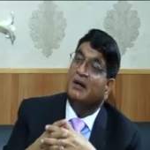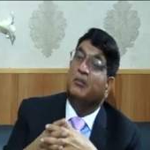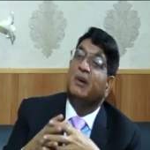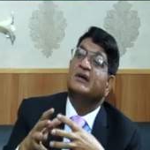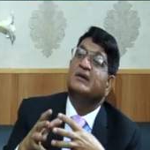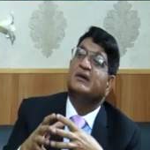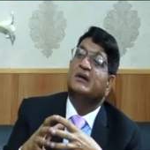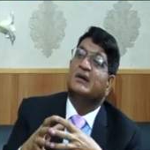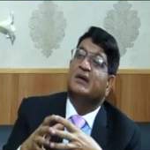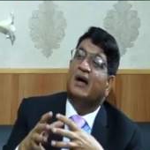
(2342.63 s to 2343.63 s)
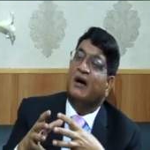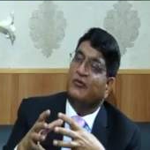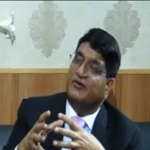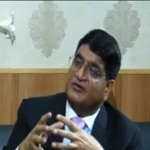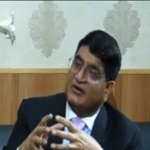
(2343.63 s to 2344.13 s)
But our
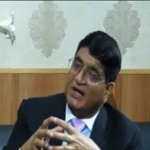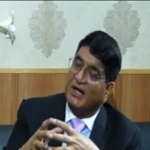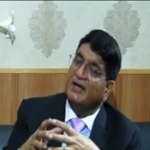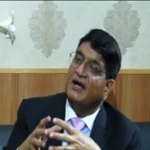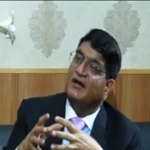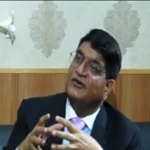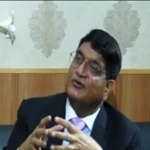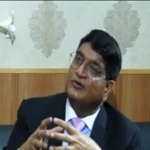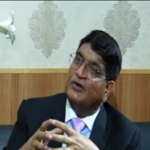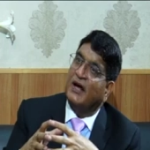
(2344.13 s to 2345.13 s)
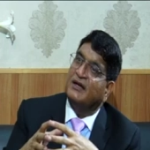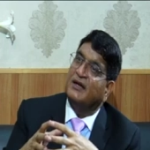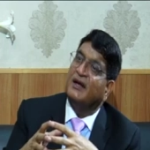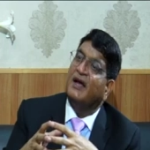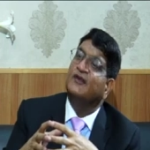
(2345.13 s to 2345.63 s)
state and
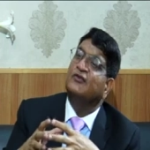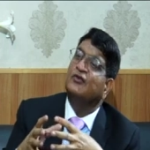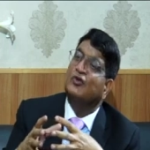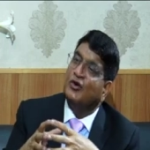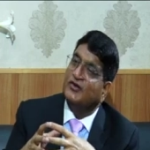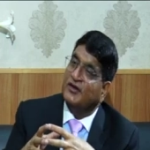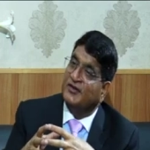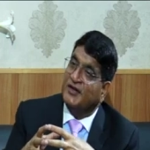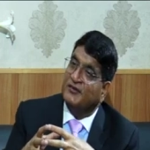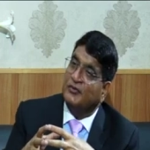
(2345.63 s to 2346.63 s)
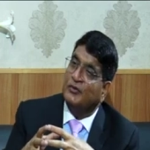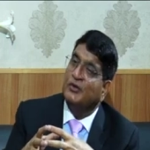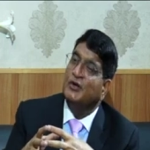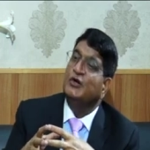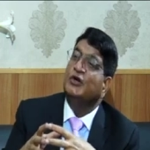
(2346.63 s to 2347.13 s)
society has not successful
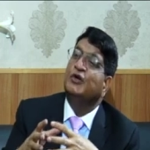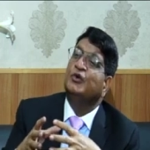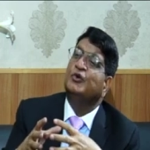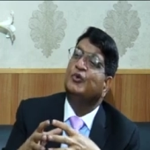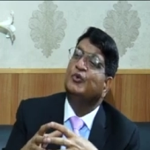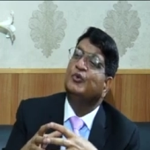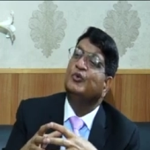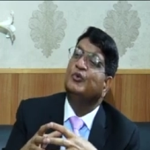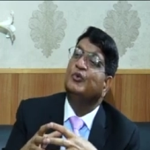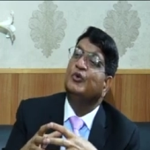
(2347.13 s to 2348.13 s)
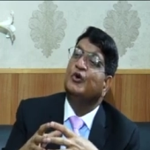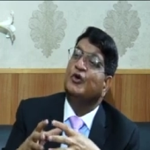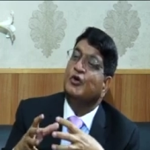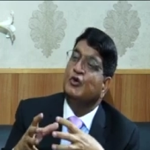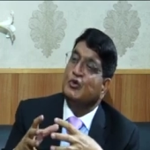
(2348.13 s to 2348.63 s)
to
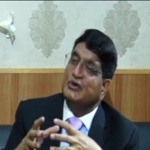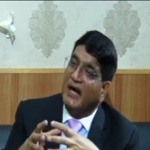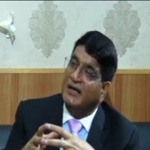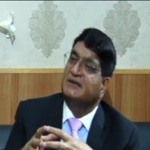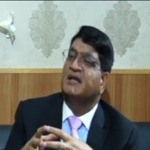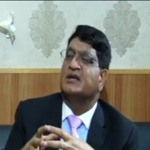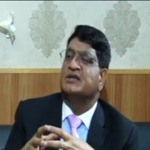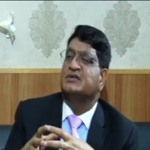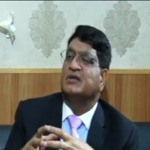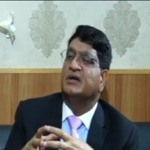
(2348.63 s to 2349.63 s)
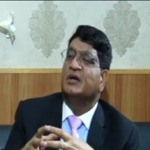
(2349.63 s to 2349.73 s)
unite the nation.